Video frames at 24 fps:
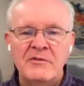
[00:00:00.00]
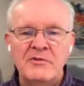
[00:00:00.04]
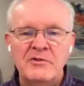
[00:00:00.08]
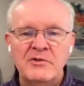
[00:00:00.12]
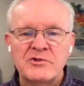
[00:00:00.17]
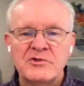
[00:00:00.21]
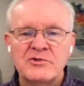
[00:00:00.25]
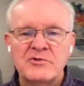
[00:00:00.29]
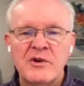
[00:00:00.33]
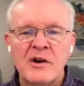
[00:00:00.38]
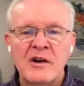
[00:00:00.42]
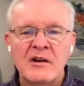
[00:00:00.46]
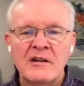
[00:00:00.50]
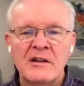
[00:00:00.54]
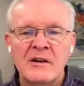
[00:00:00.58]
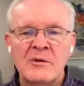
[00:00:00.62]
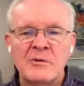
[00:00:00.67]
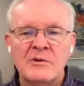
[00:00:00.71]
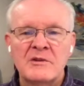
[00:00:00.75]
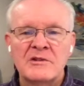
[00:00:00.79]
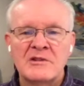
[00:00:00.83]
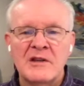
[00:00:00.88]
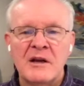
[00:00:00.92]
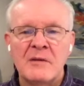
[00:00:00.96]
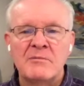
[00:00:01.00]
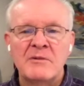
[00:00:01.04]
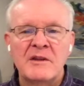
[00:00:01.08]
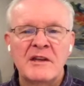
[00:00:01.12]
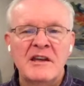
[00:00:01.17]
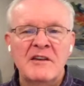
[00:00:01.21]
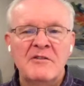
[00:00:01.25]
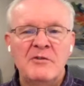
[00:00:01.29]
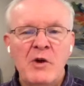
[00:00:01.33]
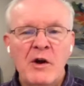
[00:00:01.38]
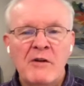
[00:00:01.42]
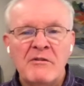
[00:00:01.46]
If you're struggling with
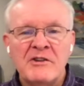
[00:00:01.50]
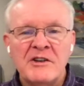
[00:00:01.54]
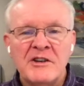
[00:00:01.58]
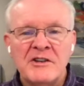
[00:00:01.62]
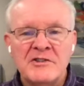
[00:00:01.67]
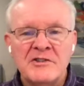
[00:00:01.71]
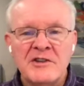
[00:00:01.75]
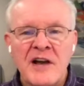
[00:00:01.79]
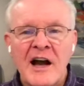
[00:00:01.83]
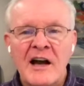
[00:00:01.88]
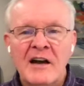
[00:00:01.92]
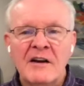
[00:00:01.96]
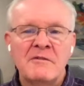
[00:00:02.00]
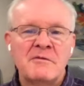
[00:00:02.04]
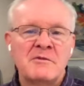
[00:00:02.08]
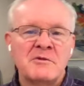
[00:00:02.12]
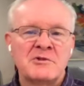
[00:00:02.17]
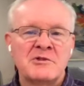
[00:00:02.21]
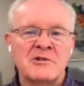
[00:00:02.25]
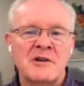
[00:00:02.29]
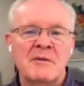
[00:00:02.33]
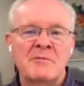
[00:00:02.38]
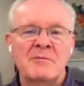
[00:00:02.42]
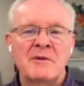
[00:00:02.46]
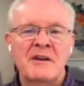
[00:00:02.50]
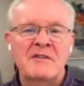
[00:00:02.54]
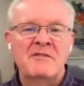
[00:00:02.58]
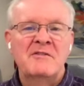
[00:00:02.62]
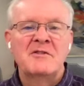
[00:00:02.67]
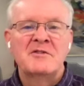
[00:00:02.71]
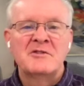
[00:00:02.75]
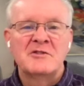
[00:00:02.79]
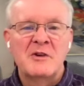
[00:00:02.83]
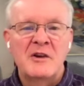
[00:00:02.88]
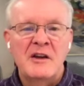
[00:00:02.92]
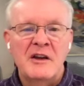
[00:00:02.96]
something, if you have a desire for something,
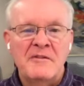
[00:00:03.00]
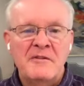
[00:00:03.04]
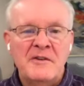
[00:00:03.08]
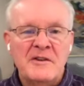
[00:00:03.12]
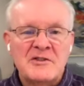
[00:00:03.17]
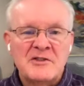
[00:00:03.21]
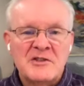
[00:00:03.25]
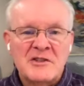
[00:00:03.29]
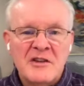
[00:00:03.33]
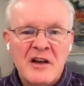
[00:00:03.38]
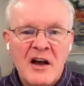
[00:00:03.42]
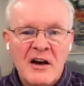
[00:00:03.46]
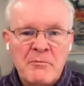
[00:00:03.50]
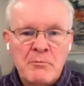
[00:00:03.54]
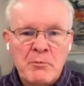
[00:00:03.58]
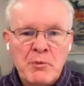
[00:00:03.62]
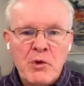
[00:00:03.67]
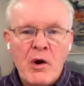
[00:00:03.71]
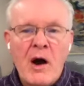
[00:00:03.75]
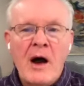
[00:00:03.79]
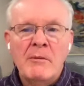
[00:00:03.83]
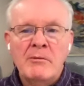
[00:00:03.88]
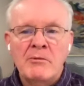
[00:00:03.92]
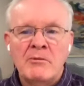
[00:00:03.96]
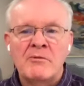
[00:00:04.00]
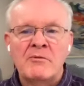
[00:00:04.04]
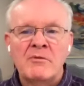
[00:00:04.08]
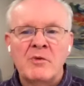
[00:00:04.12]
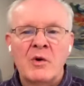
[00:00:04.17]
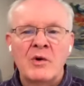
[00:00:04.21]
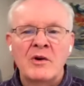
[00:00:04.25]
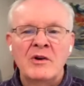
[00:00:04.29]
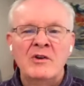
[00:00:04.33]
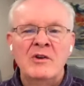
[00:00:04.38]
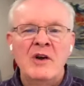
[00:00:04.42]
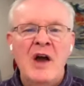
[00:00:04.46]
if it's a problem
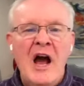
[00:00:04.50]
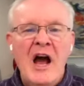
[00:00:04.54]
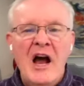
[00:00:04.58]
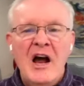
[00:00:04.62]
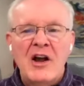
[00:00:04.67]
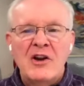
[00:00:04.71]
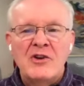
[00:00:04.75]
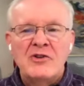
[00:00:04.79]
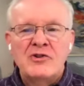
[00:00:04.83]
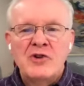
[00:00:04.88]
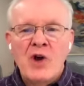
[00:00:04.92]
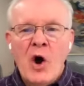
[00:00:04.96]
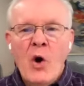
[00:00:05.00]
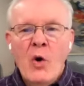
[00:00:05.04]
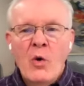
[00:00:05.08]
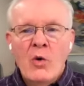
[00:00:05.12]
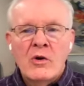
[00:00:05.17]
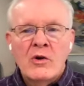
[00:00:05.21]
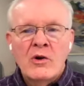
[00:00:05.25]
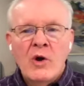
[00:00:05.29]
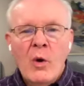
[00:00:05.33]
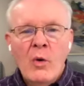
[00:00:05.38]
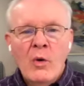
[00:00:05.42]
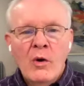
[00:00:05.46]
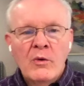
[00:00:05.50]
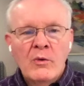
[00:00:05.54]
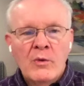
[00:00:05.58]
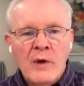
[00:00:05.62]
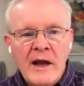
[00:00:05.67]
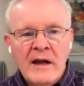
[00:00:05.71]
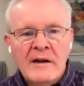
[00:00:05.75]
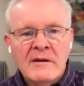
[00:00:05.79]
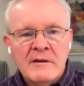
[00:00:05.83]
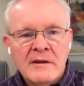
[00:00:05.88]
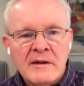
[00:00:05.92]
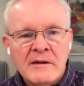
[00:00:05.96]
for you, don't go
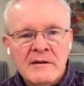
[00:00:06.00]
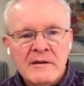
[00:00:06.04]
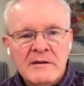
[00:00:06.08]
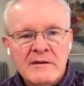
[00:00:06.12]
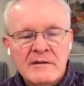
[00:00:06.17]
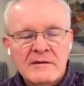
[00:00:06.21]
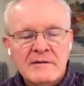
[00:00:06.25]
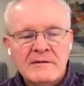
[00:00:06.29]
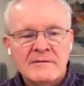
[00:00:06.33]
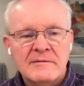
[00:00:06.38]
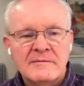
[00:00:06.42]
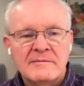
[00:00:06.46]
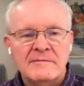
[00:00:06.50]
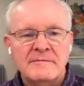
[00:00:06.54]
around it.